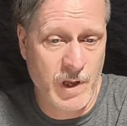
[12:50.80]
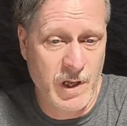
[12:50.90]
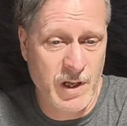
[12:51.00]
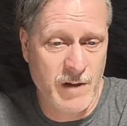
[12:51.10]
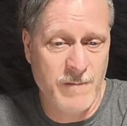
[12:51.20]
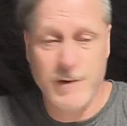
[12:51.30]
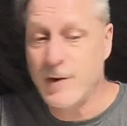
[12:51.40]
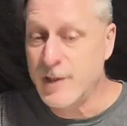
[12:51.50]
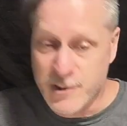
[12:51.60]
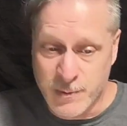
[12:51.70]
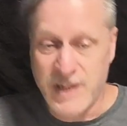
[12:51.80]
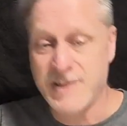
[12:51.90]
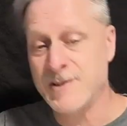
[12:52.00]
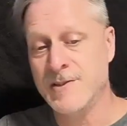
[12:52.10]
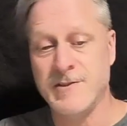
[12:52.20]
Various
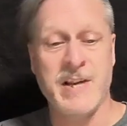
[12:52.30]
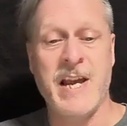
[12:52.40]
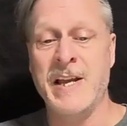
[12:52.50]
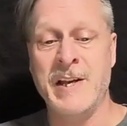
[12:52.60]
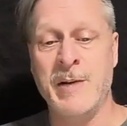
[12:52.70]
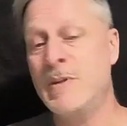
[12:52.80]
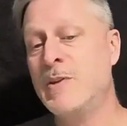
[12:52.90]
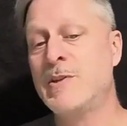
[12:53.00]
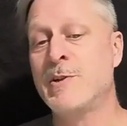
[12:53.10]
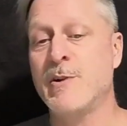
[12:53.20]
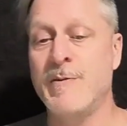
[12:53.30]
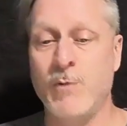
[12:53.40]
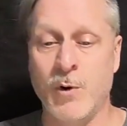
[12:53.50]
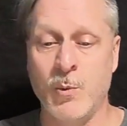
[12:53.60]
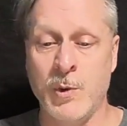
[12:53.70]
races, and a military
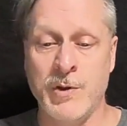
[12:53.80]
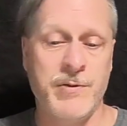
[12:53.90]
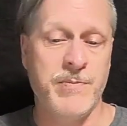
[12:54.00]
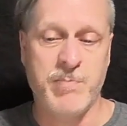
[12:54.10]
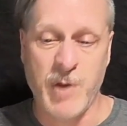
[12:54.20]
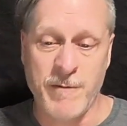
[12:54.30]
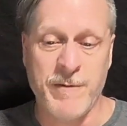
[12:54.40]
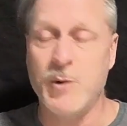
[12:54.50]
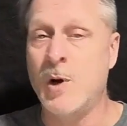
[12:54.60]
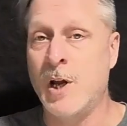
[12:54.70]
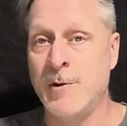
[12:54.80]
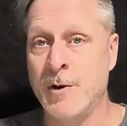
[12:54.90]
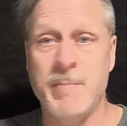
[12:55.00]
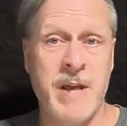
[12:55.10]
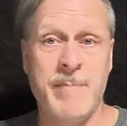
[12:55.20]
fort with a few hundred,
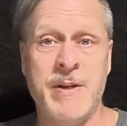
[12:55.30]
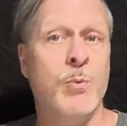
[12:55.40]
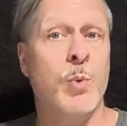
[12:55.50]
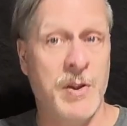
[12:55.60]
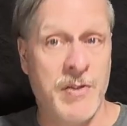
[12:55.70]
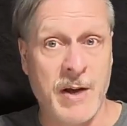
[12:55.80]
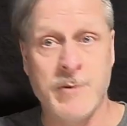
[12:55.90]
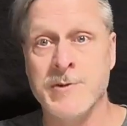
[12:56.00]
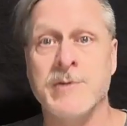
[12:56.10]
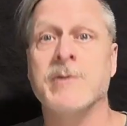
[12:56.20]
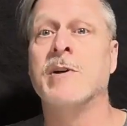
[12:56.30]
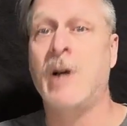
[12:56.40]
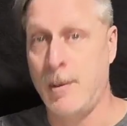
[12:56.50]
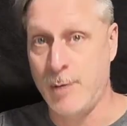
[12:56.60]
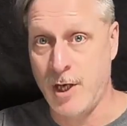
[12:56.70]
maybe 1,000
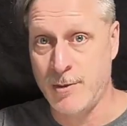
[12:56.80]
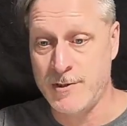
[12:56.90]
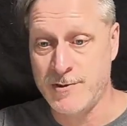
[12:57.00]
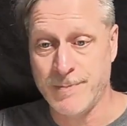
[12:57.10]
hobgoblins.